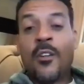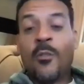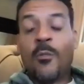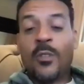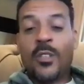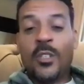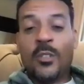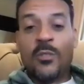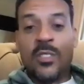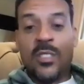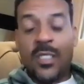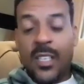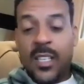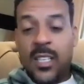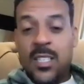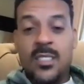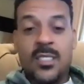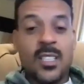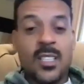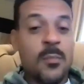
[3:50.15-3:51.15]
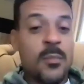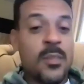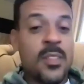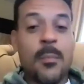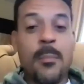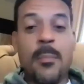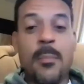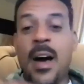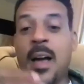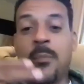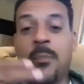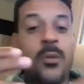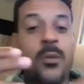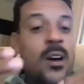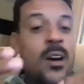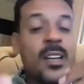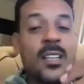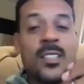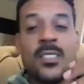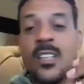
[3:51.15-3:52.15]
when you see some of the
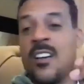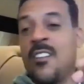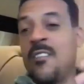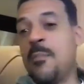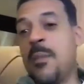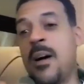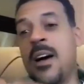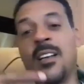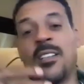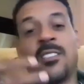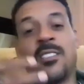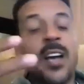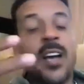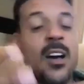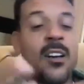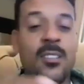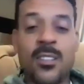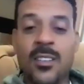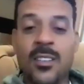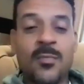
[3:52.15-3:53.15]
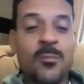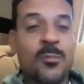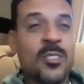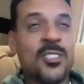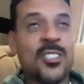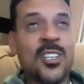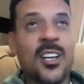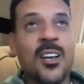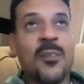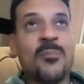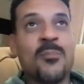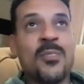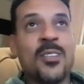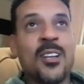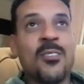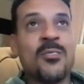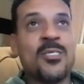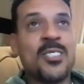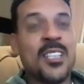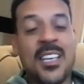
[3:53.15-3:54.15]
byproduct of my childhood, which I'm, you
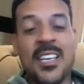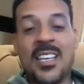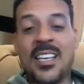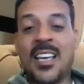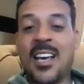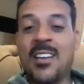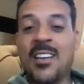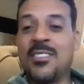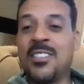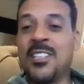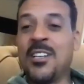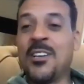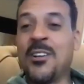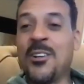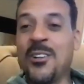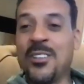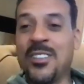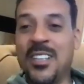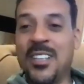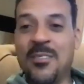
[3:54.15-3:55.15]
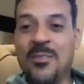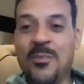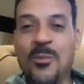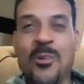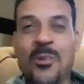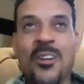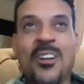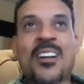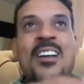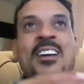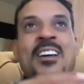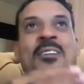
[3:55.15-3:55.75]
know, seeking counseling currently for,